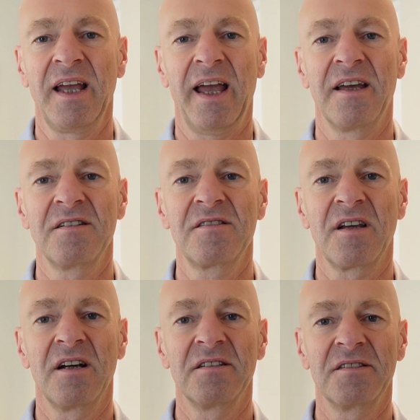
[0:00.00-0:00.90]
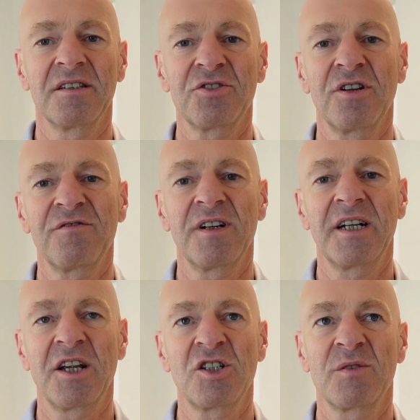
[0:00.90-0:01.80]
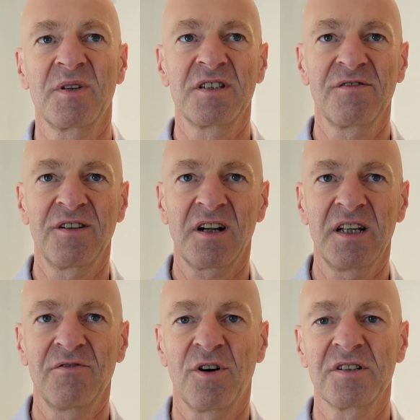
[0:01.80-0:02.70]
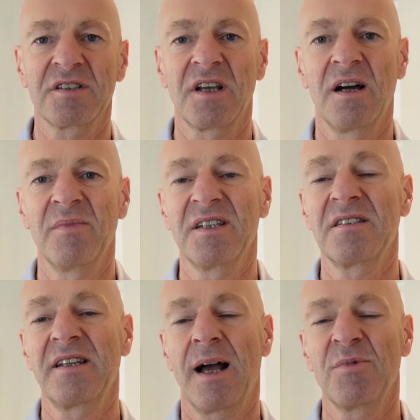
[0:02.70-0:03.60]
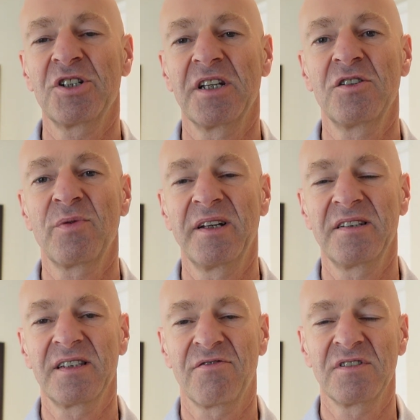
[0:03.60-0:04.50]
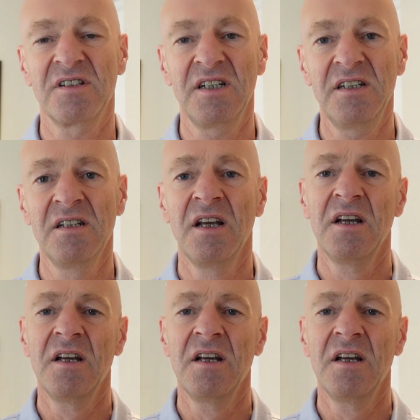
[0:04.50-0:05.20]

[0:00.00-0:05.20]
And uh, this certification specifically was um, established in 2017.